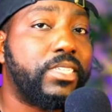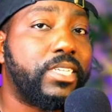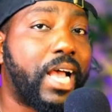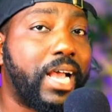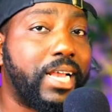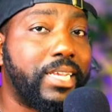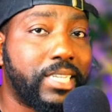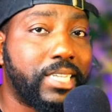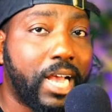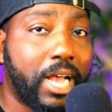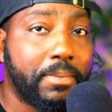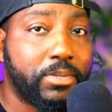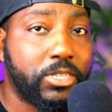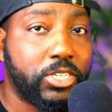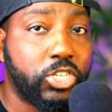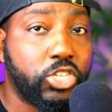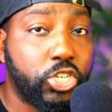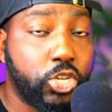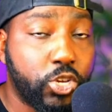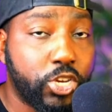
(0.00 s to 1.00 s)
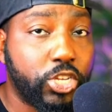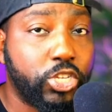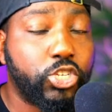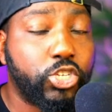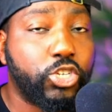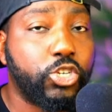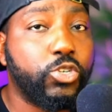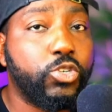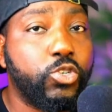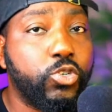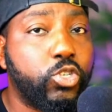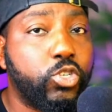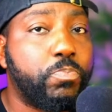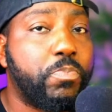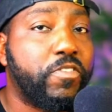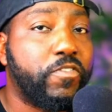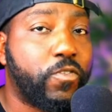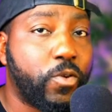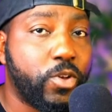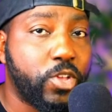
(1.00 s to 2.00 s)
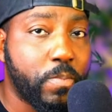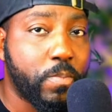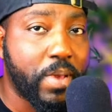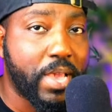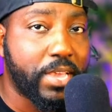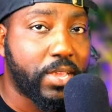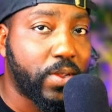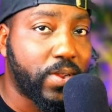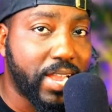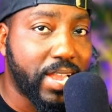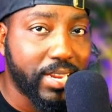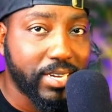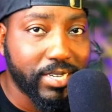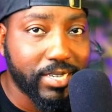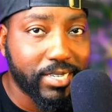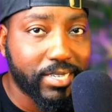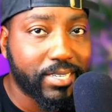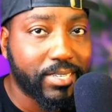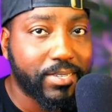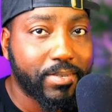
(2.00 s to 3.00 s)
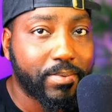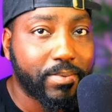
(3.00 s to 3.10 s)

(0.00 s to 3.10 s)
size options you can choose before you make your edits.